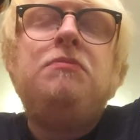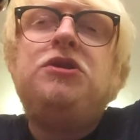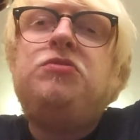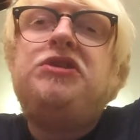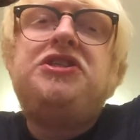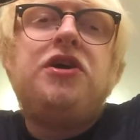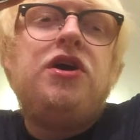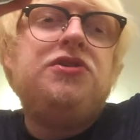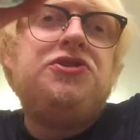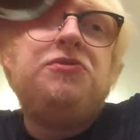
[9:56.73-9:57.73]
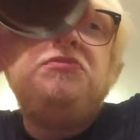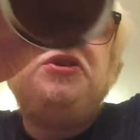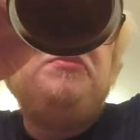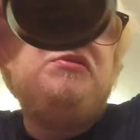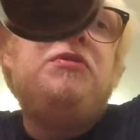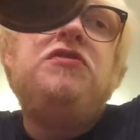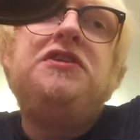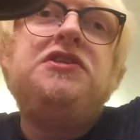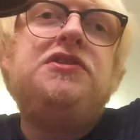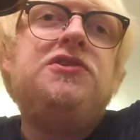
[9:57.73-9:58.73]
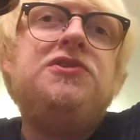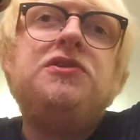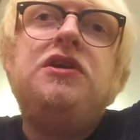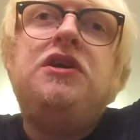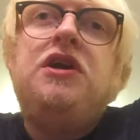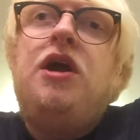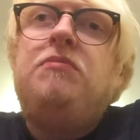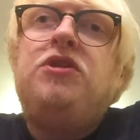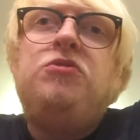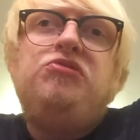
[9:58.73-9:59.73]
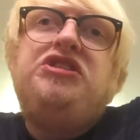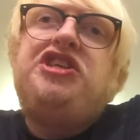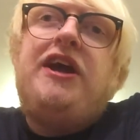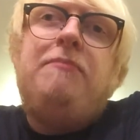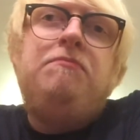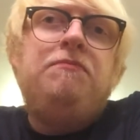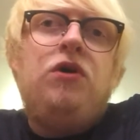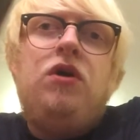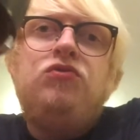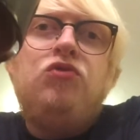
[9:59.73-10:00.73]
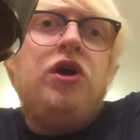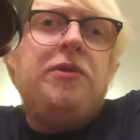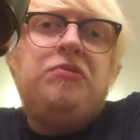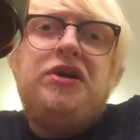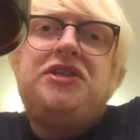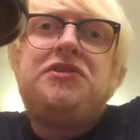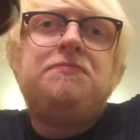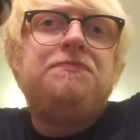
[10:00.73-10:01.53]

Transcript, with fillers: Blueberry tarts, blueberry muffins, blueberry jam, on rye bread.